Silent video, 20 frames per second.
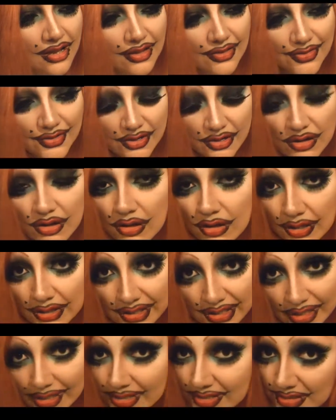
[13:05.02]
they're all a
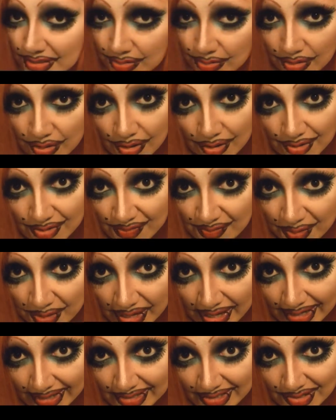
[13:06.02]
nice little carnival
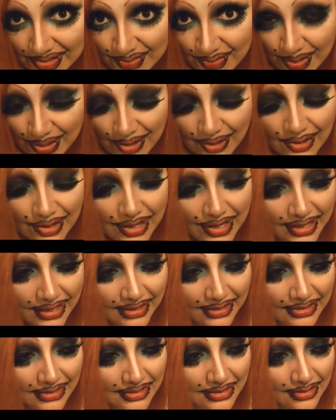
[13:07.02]
act as well.
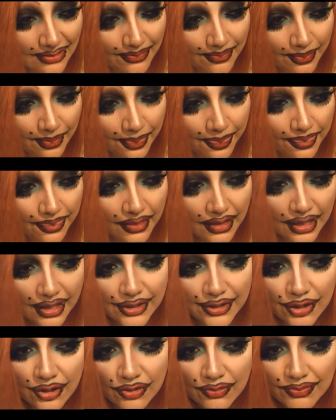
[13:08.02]
And
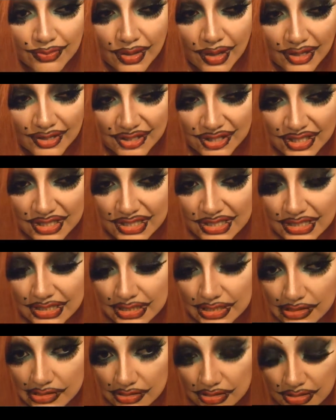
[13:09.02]
I know magic
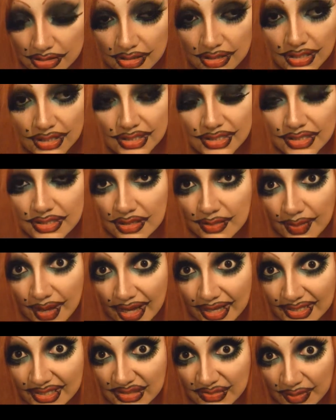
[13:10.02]
in some
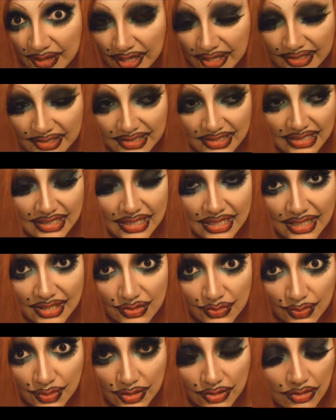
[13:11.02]
aspects
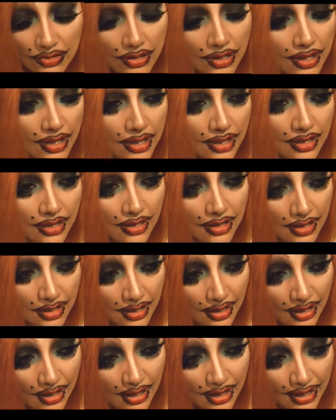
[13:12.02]
is real.
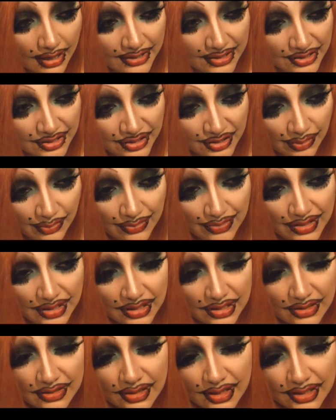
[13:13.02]
I just don't
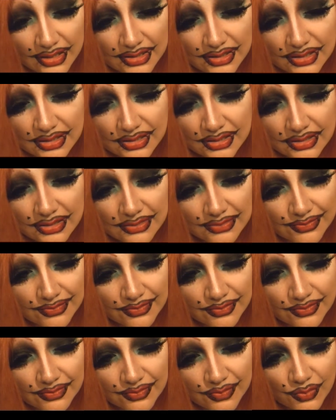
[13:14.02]
think that
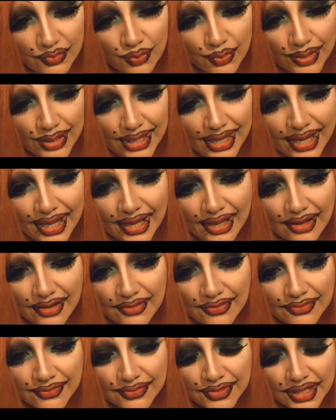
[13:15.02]
we
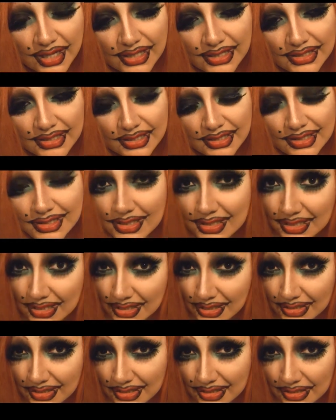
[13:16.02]
have yet to see
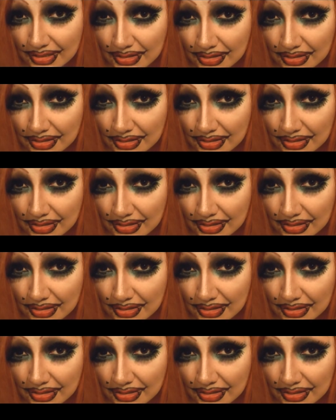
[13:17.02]
it.